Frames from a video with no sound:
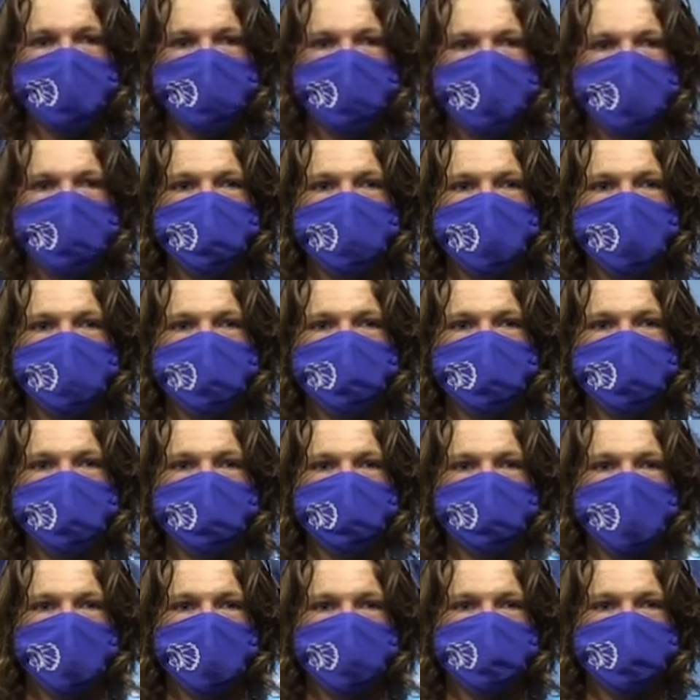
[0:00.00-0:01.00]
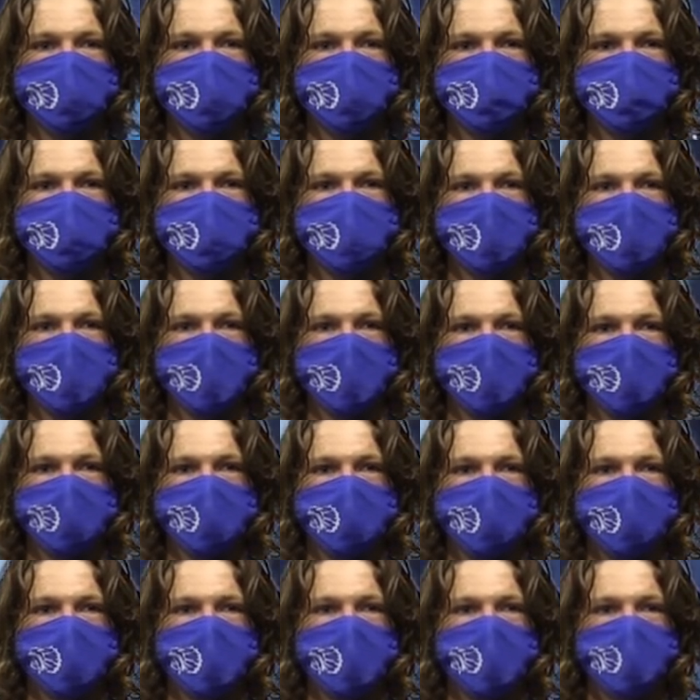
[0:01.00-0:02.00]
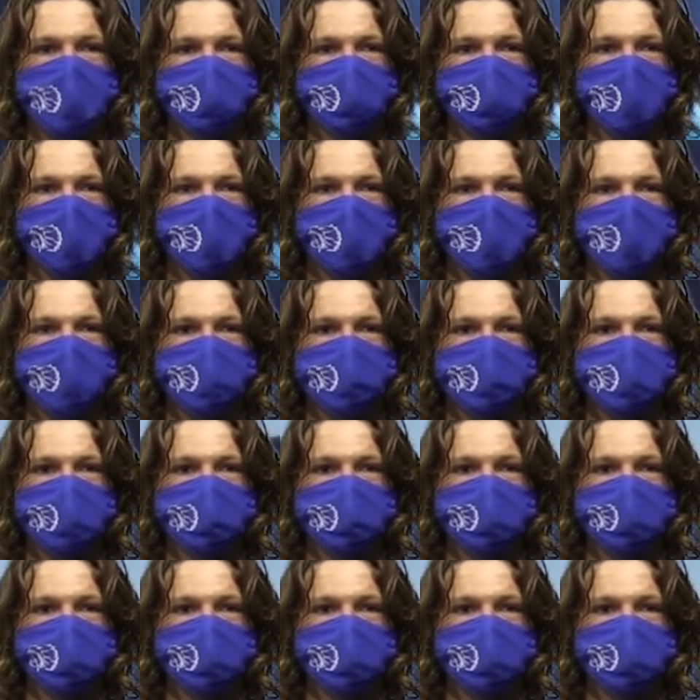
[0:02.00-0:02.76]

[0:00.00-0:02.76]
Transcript: creeping into the fall season, and the NFL has their